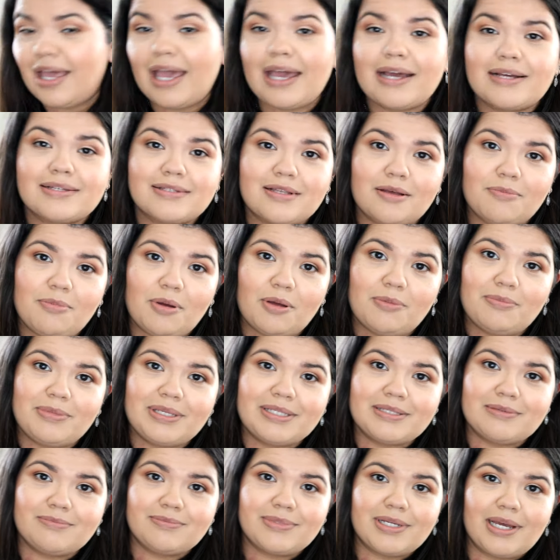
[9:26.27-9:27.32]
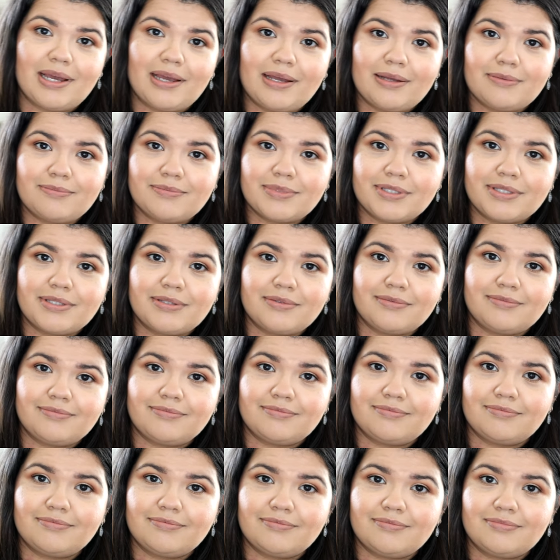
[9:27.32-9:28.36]
acts up on me sometimes.
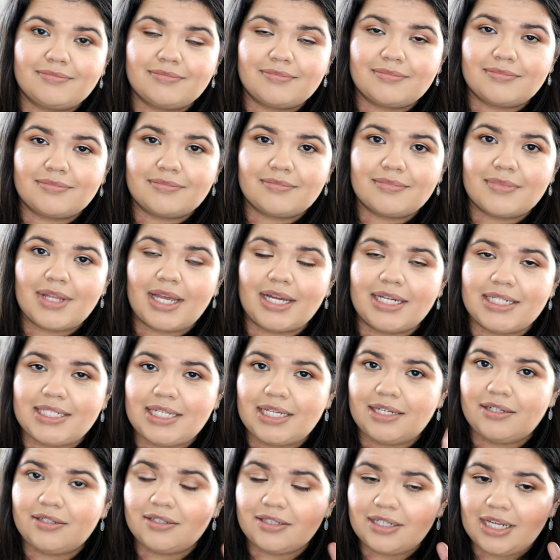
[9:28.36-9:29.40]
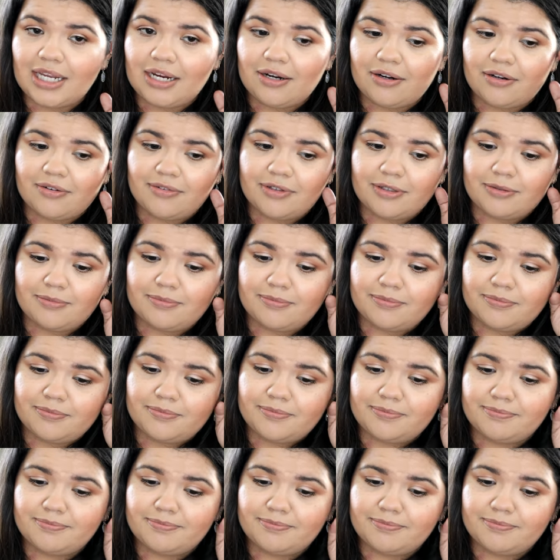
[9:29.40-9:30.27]
I take good care of him.